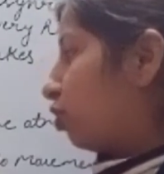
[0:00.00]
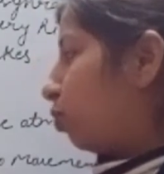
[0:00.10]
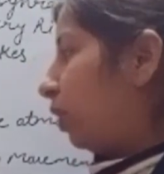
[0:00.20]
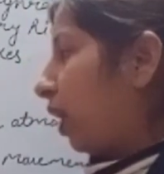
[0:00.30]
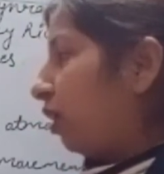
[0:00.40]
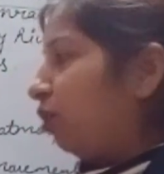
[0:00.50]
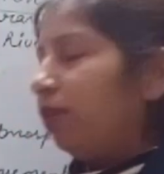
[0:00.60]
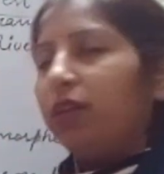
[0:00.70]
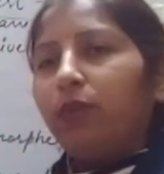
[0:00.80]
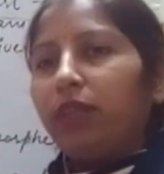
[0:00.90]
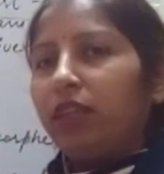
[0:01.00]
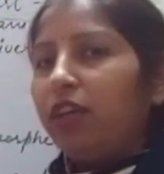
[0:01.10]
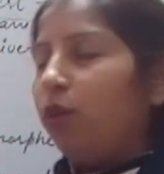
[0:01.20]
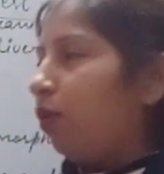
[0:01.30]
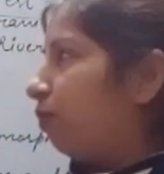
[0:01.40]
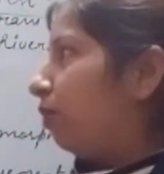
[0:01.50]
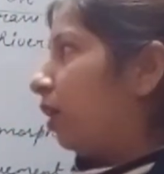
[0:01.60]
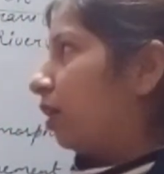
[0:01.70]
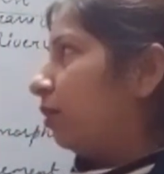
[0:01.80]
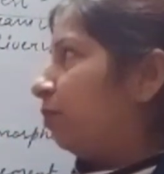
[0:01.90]
to 10 you will do in the
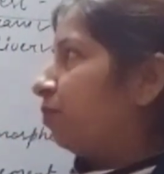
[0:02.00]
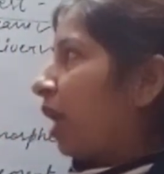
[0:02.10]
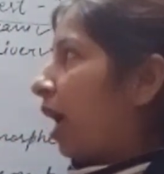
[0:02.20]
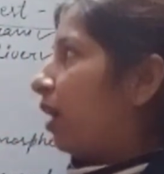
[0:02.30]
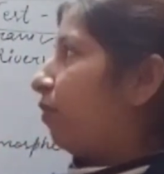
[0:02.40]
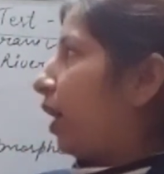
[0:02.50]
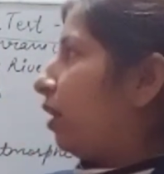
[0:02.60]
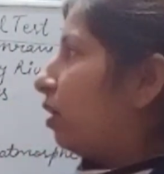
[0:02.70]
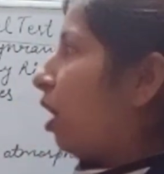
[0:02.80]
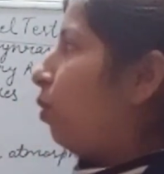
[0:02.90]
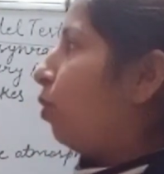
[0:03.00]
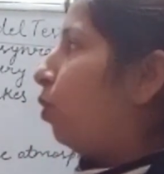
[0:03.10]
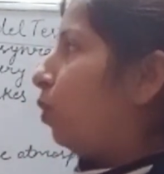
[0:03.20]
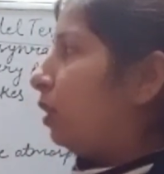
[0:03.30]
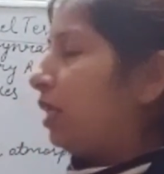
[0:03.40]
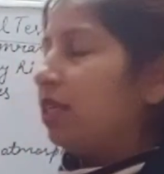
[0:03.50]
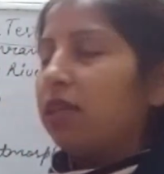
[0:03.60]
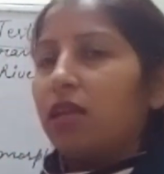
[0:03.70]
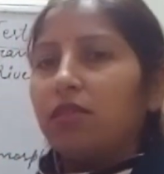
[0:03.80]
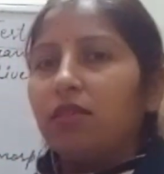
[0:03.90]
homework. And right now all these
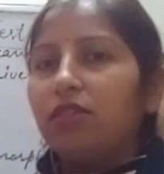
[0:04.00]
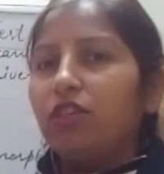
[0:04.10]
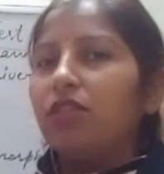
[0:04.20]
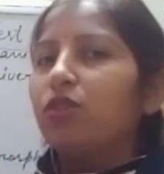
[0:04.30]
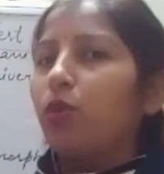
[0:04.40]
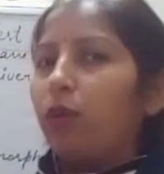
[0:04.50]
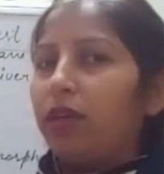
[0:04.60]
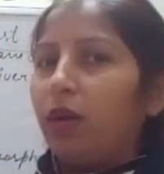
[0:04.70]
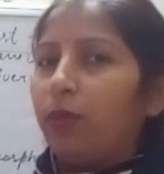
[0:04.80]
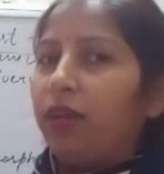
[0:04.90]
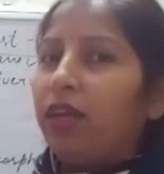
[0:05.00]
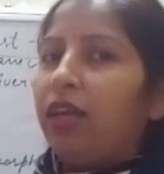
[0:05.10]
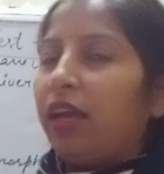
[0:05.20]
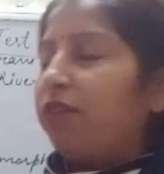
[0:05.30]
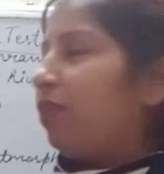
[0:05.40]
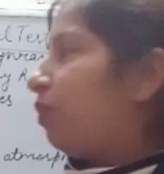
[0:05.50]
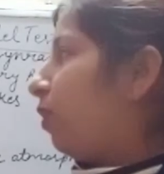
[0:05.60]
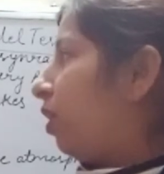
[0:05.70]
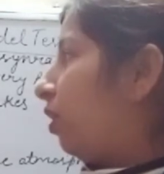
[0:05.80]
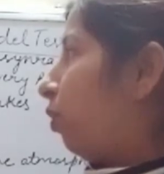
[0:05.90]
answers just note down.
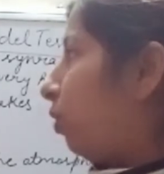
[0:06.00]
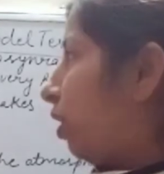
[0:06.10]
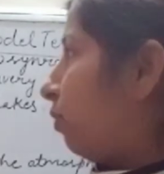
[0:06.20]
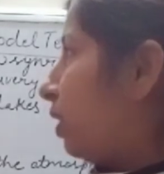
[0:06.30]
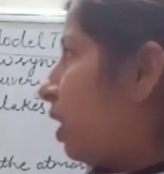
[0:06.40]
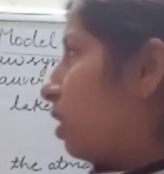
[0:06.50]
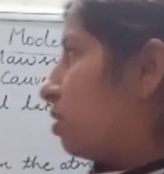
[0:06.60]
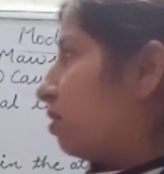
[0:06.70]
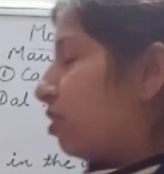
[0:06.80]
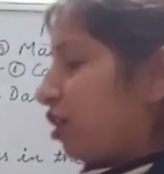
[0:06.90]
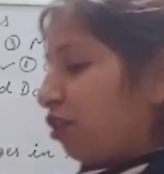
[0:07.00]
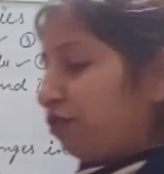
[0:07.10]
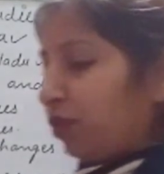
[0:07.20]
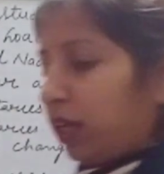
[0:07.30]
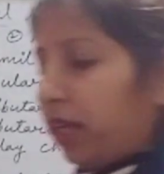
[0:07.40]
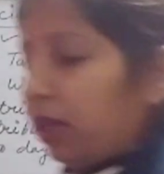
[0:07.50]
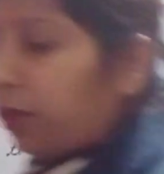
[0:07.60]
Everyone note down the answers carefully.